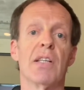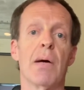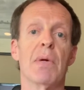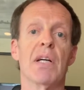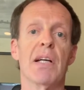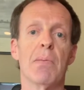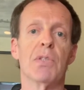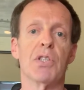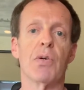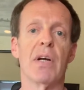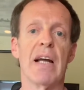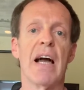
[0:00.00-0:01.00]
I'm going to
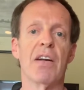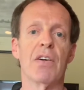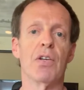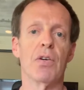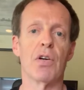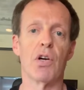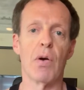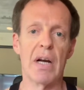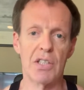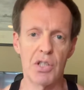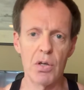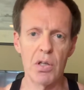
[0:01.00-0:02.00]
demonstrate how to do a
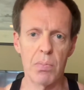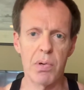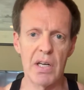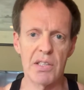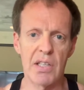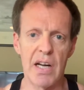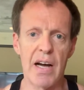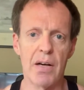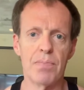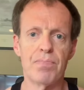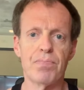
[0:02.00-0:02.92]
correct shoulder press now.